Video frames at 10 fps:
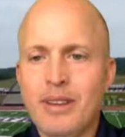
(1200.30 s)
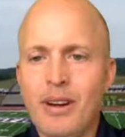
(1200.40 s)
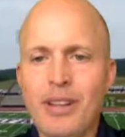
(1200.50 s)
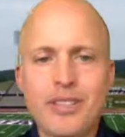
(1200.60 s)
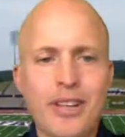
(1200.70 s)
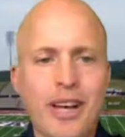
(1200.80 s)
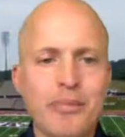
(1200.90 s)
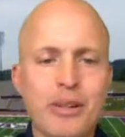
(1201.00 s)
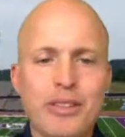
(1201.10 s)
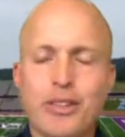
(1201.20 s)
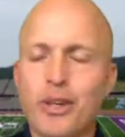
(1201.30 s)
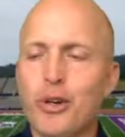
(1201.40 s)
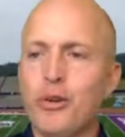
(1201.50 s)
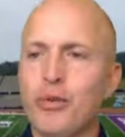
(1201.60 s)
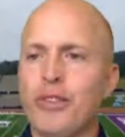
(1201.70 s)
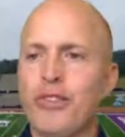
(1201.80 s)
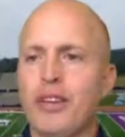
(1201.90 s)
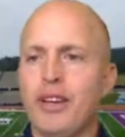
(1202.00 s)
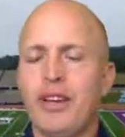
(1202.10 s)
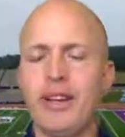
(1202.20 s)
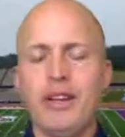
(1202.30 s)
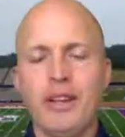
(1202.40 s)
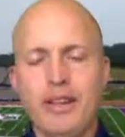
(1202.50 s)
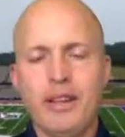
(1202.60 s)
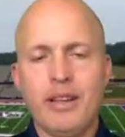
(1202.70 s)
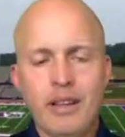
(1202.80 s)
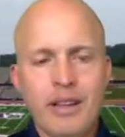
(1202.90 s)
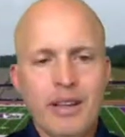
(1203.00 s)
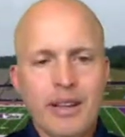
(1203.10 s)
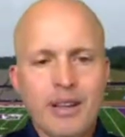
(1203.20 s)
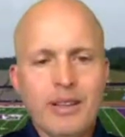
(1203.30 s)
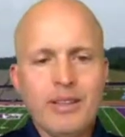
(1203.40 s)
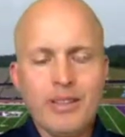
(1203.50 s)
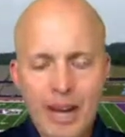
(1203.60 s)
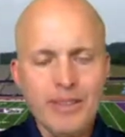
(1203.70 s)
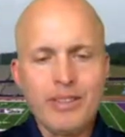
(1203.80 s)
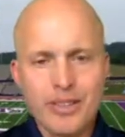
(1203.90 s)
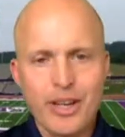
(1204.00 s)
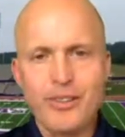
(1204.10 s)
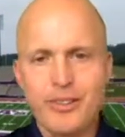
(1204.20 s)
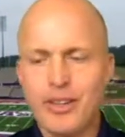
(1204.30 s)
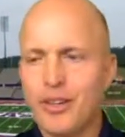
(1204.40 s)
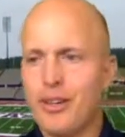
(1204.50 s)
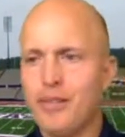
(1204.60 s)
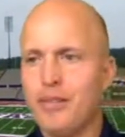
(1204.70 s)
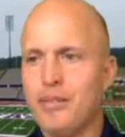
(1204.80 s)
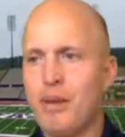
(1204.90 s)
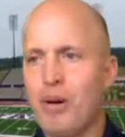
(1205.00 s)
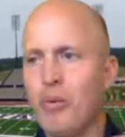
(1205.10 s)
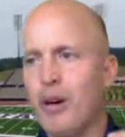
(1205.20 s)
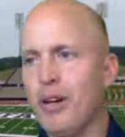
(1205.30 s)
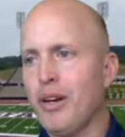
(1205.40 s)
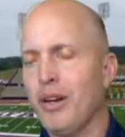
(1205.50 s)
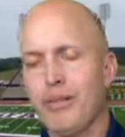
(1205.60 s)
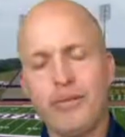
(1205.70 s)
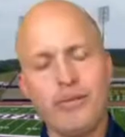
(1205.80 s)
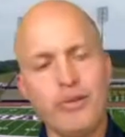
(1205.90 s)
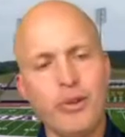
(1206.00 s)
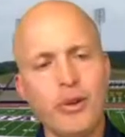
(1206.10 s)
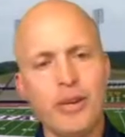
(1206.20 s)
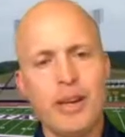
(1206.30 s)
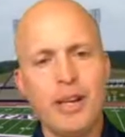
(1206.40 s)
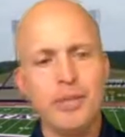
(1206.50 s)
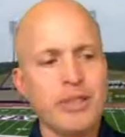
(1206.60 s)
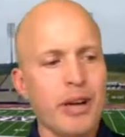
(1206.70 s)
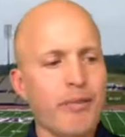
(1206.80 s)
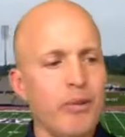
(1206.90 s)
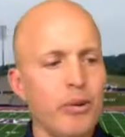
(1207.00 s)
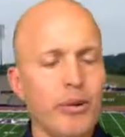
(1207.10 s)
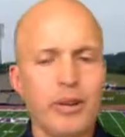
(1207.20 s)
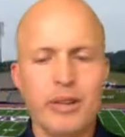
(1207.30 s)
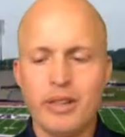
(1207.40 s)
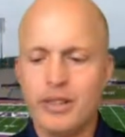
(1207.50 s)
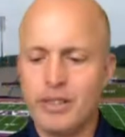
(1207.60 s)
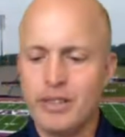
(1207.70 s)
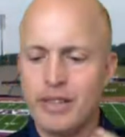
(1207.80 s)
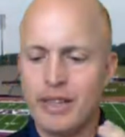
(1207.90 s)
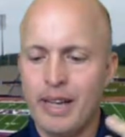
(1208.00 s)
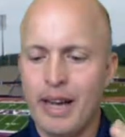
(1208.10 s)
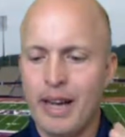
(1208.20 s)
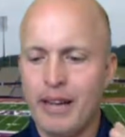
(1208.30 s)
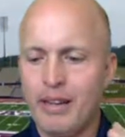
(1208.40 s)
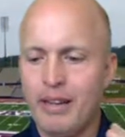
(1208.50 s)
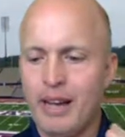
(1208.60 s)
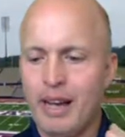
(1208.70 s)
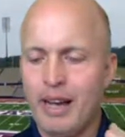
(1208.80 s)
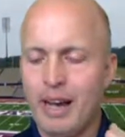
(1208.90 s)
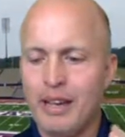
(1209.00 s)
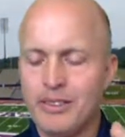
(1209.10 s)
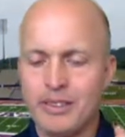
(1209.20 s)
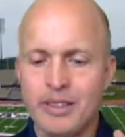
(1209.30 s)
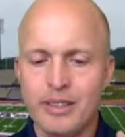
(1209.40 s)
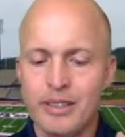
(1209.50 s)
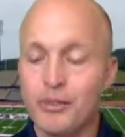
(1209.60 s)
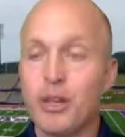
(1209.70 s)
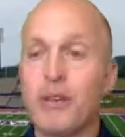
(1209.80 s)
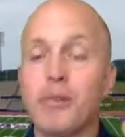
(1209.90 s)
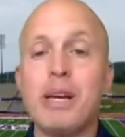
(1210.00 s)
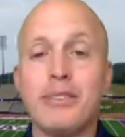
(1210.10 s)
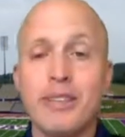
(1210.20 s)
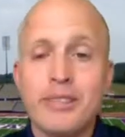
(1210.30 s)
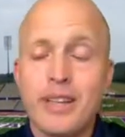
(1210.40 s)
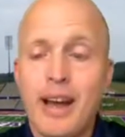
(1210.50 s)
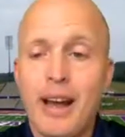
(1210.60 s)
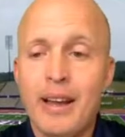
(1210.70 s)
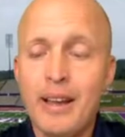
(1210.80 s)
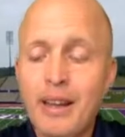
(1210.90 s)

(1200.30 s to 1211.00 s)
right, segment two with the Devin Studstill by way of Notre Dame, South Florida, and he is a guy that I, I see. If you ever meet this guy,